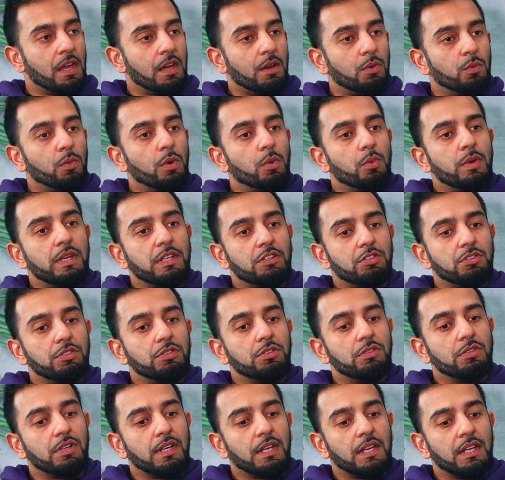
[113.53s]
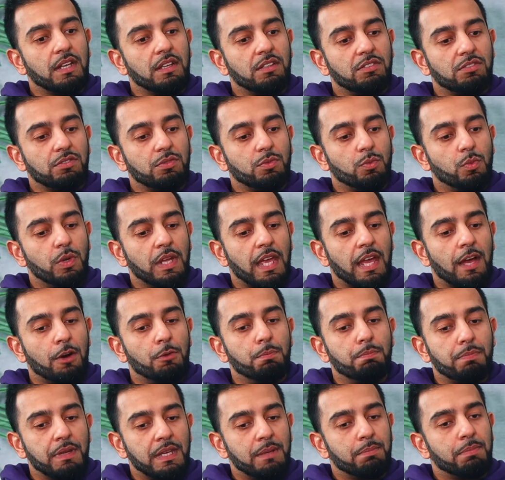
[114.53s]
What we do is we
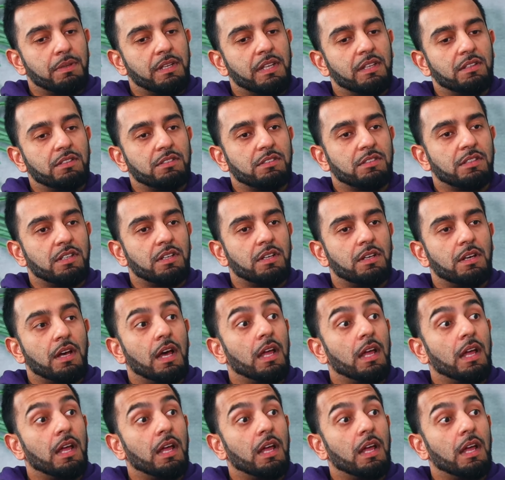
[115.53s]
help people into